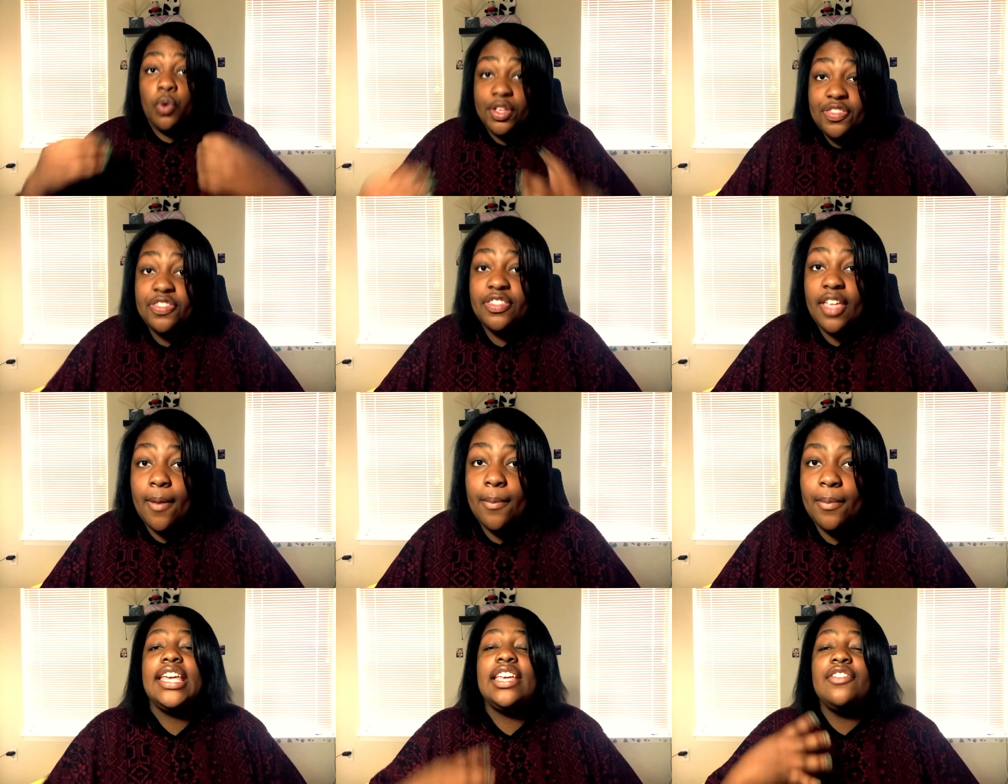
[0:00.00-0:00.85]
with
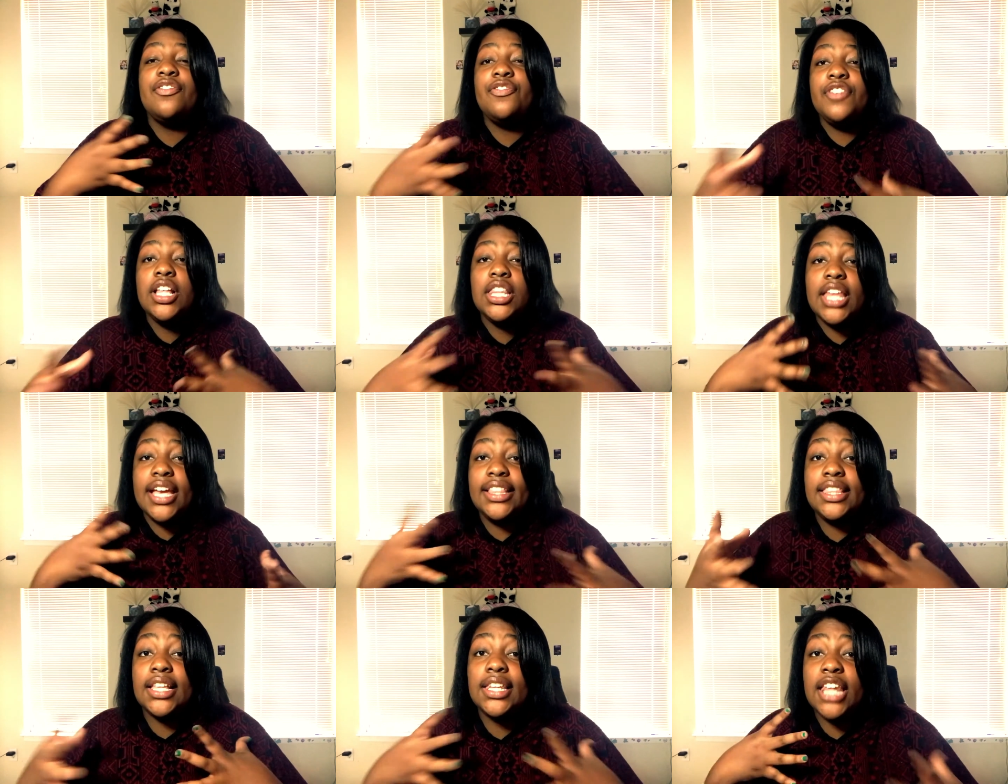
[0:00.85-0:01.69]
them. It can feel
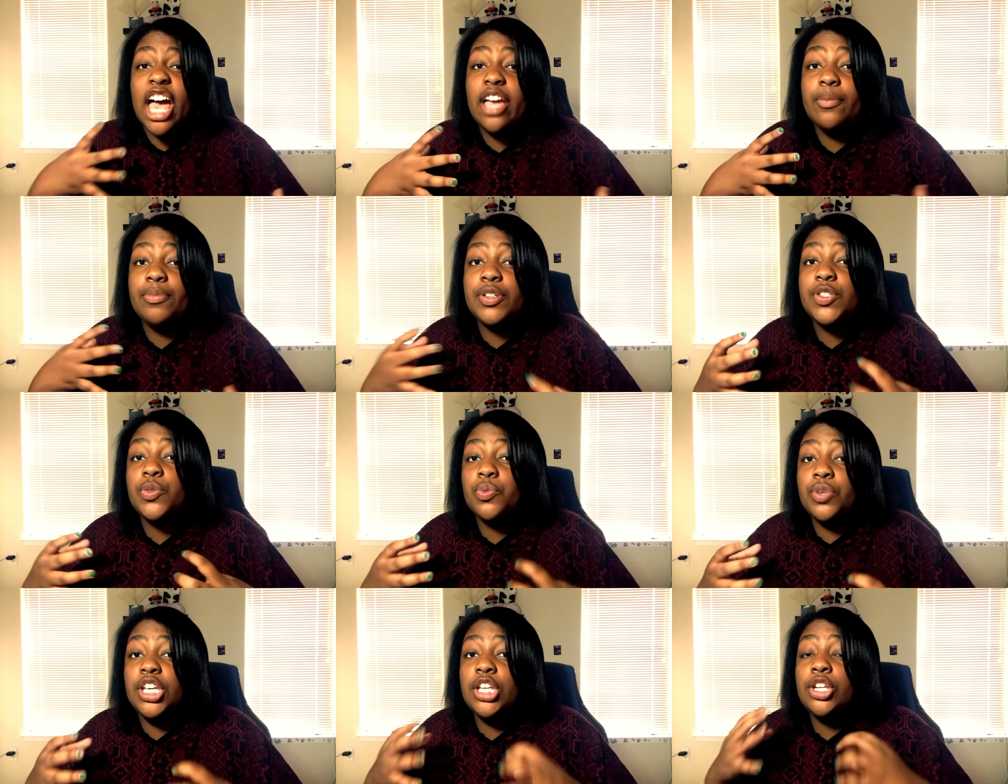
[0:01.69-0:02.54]
like the line
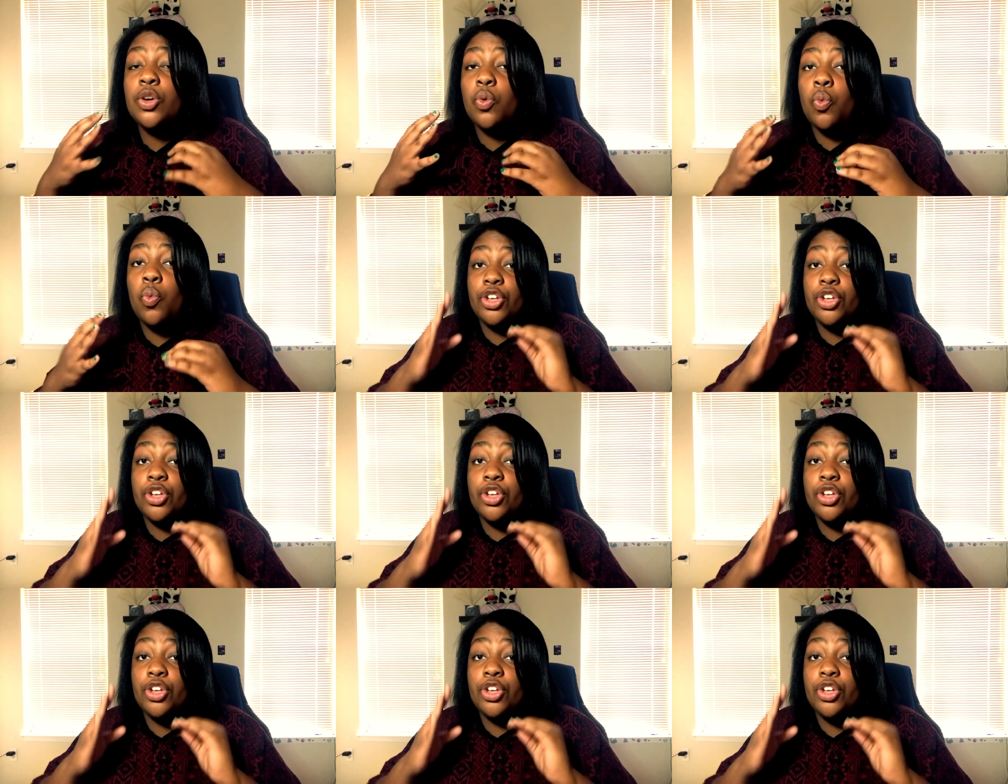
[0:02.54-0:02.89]
between